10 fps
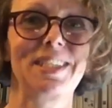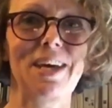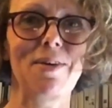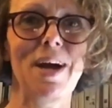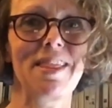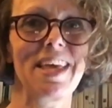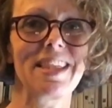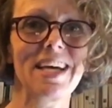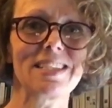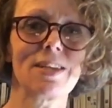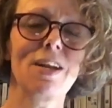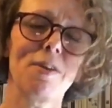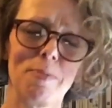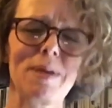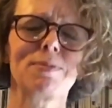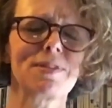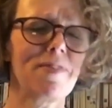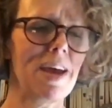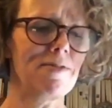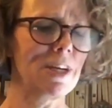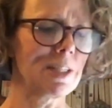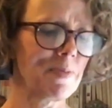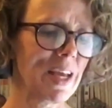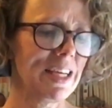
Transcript: So I think that's a lot of people's favourite.